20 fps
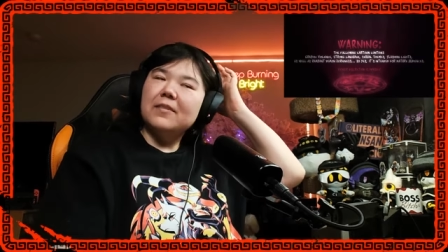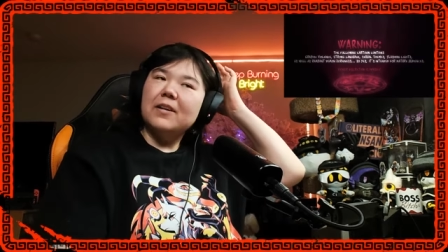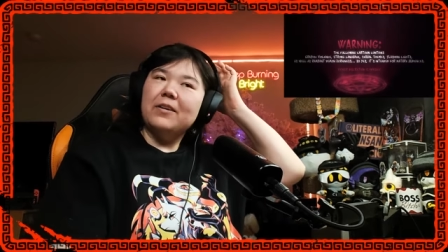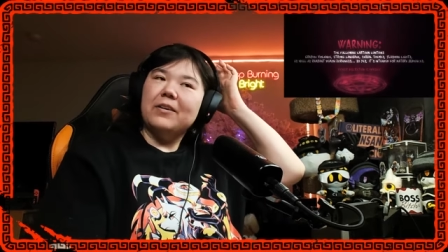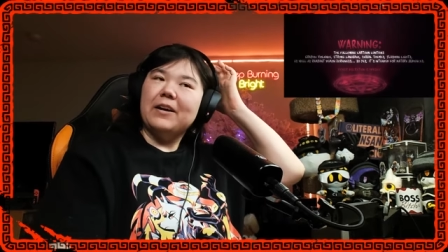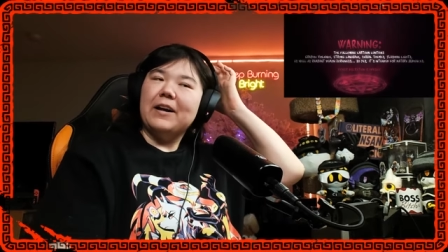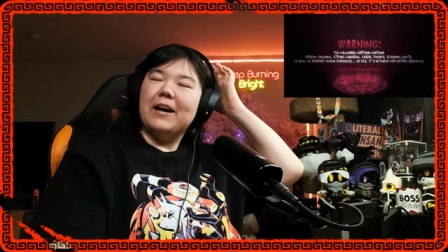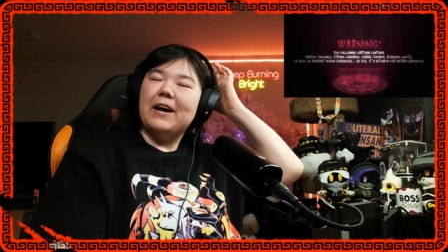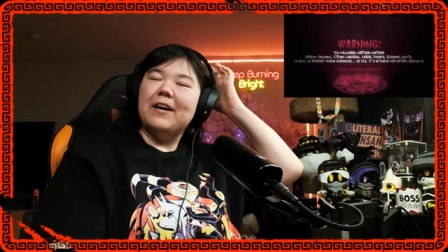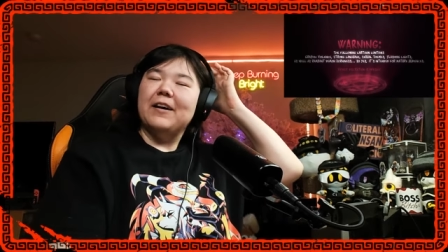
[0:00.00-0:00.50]

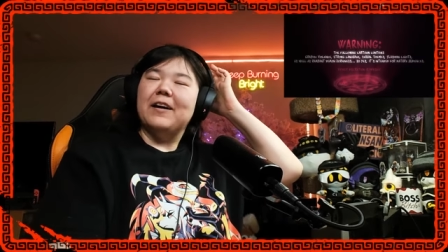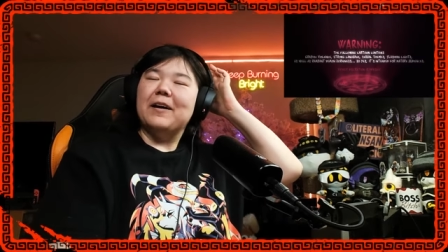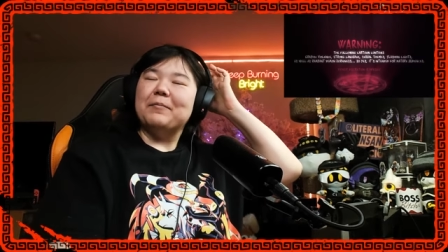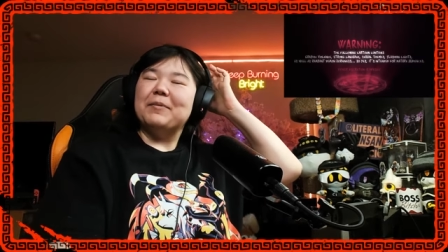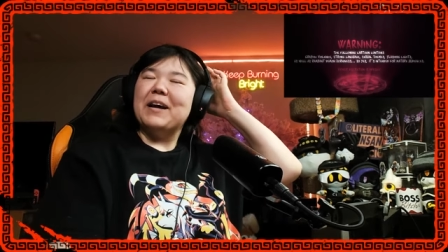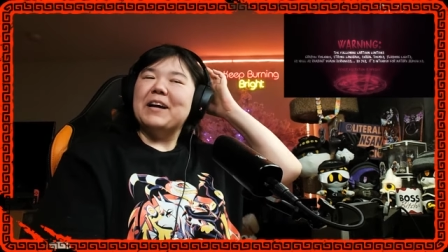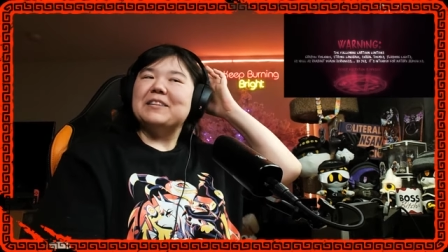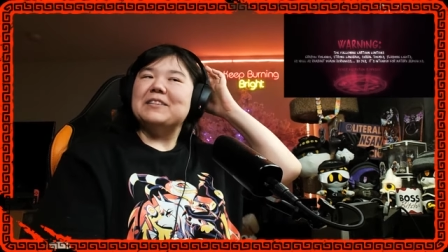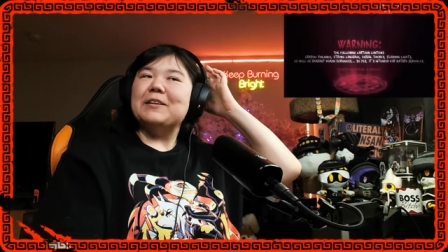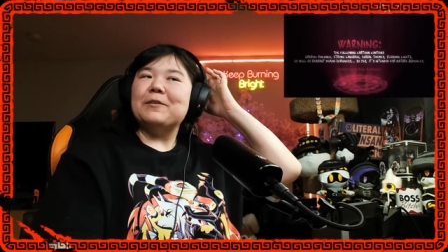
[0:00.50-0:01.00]
Okay, I'm
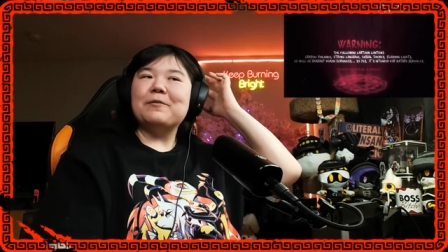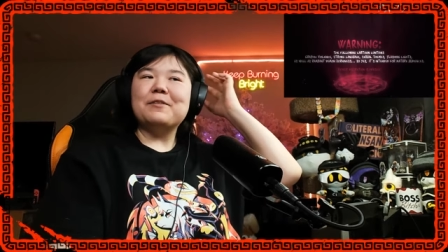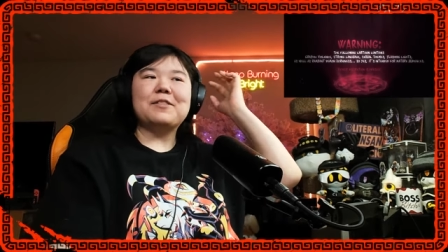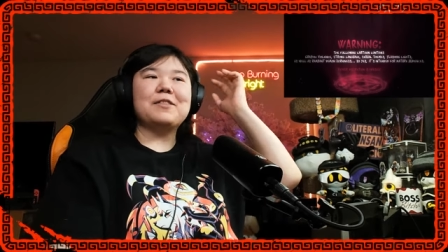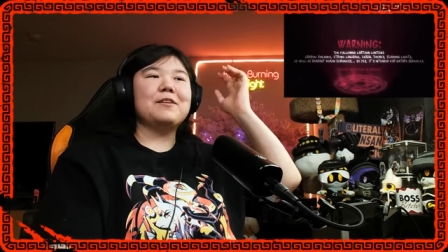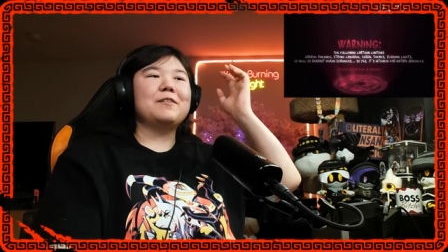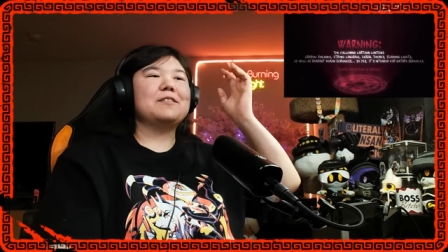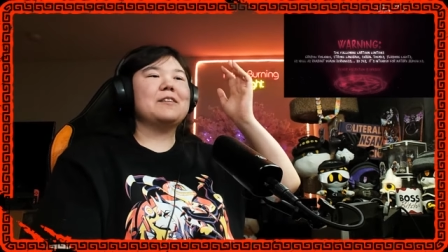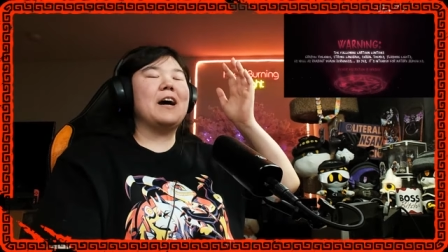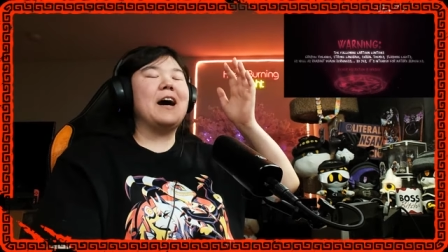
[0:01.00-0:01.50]
guessing with
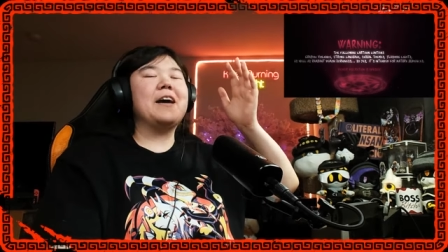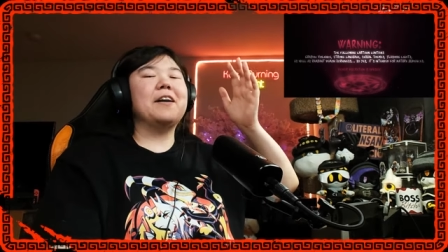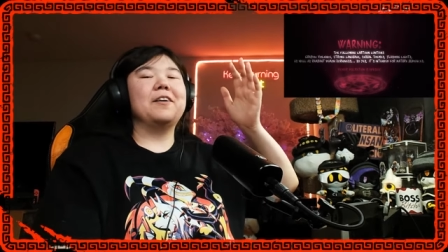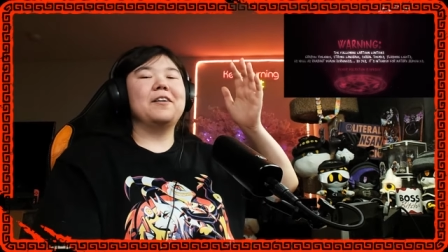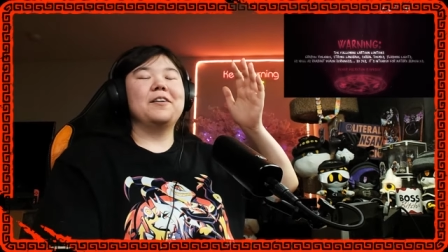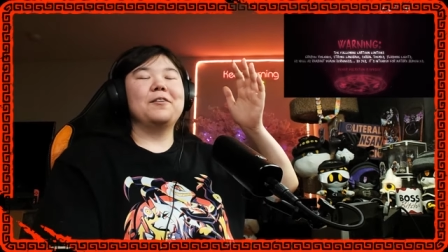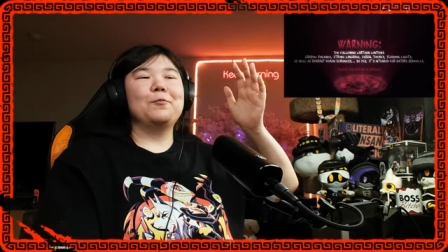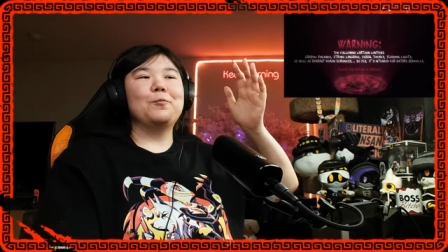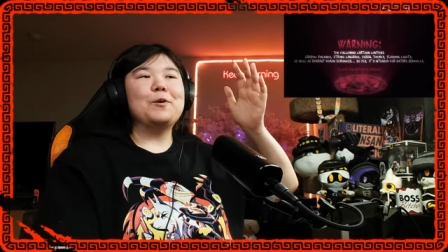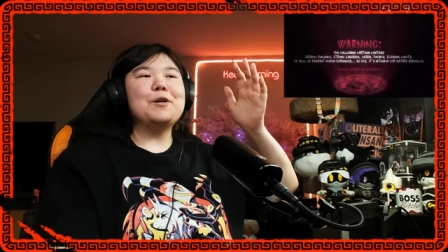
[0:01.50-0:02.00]
the
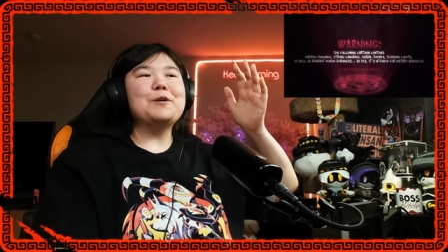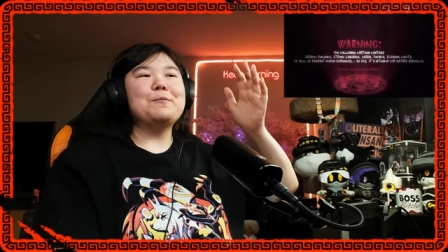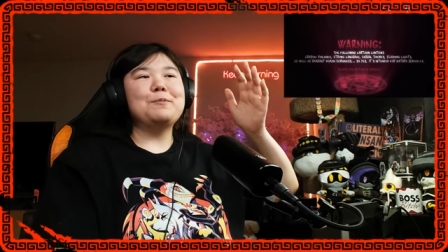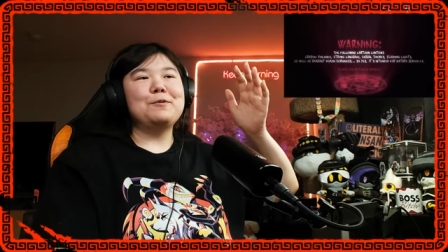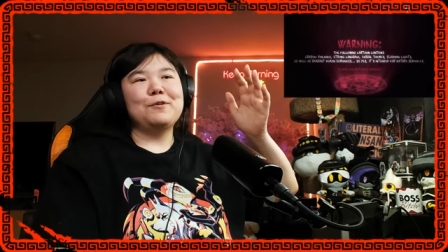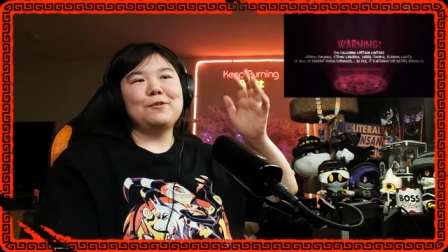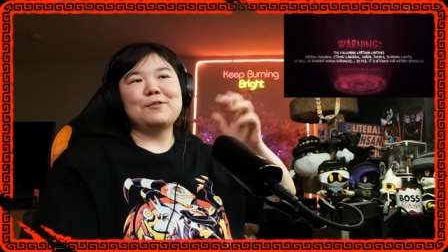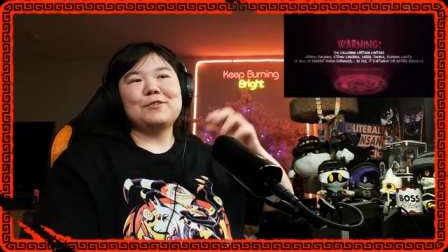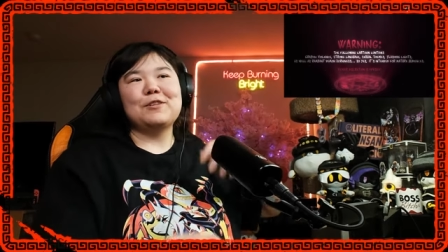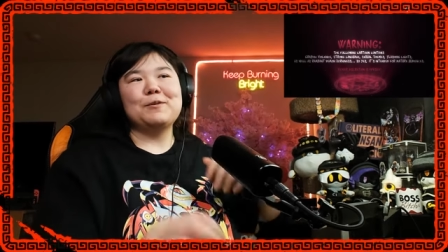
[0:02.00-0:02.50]
title
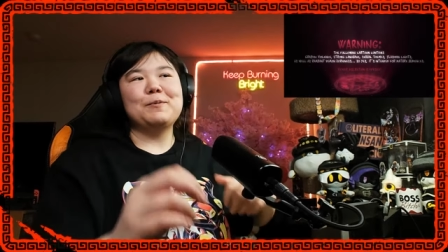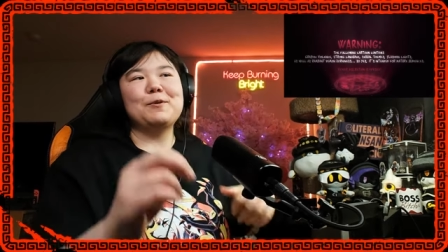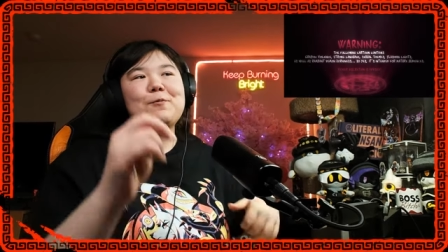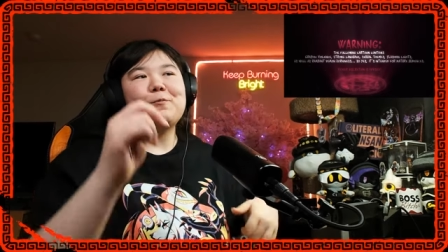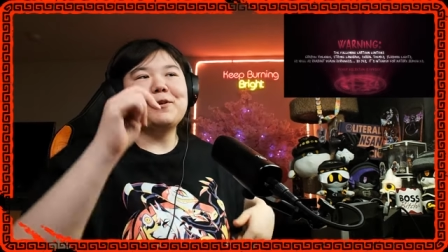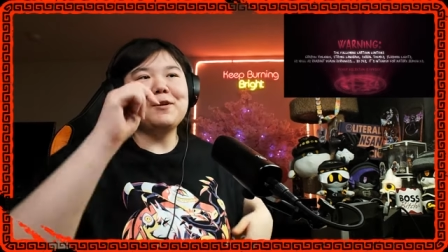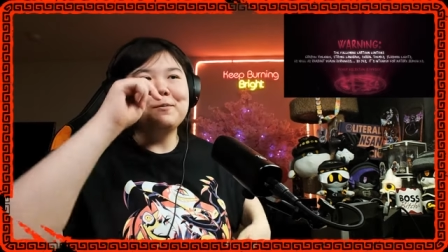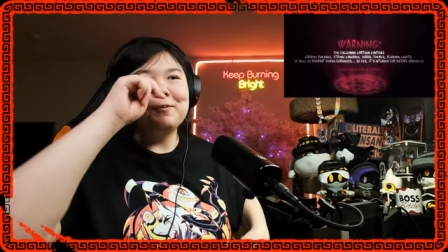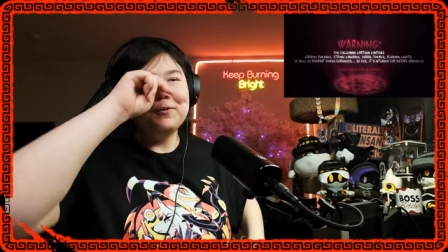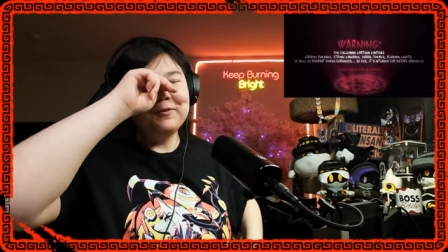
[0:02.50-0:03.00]
Weeaboo, there's gonna be a
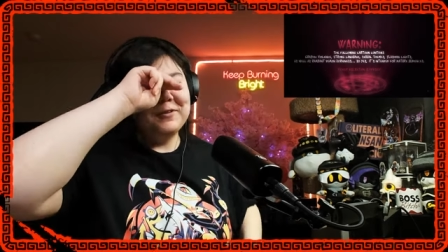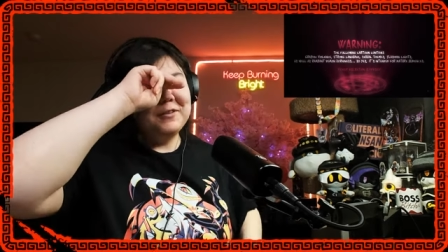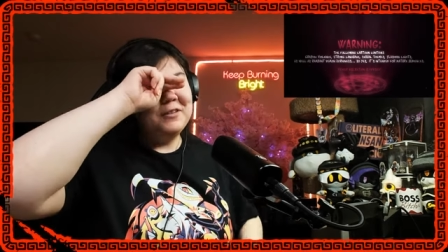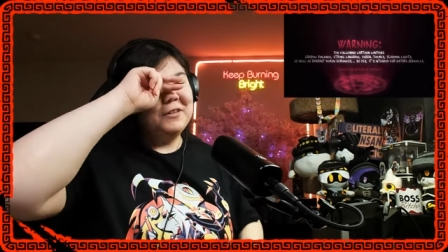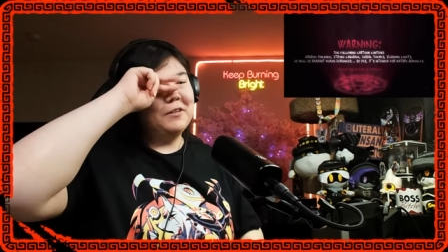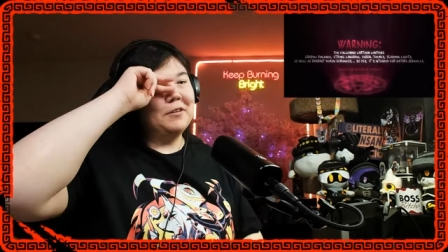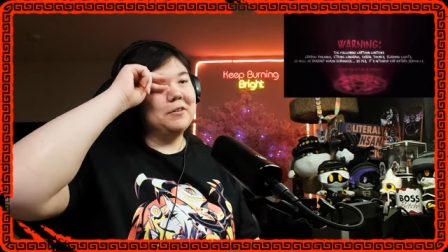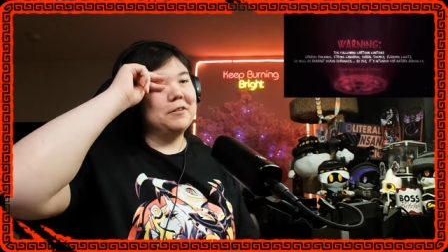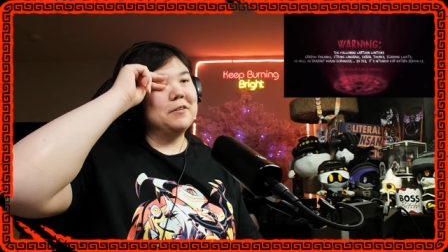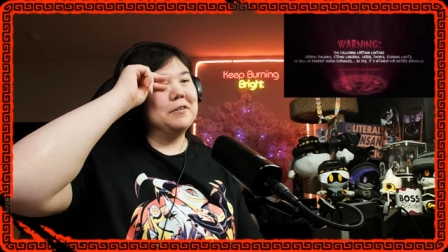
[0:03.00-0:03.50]
Weeaboo in
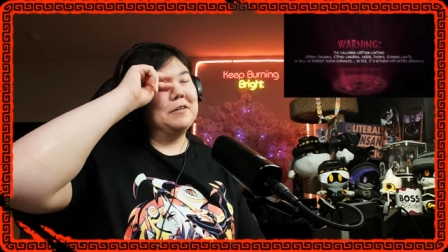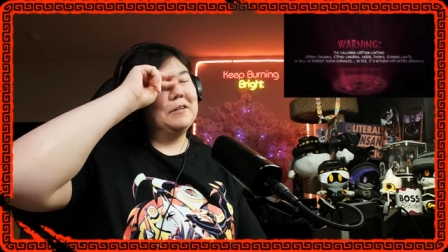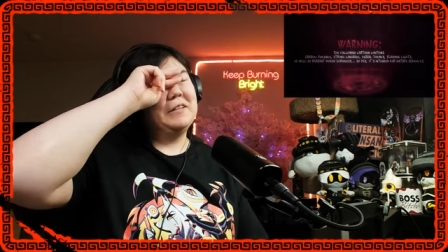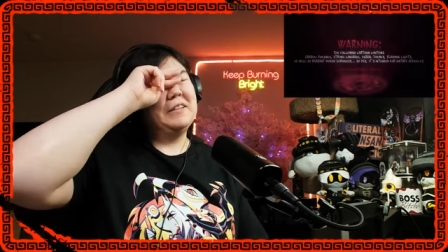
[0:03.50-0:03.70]
here.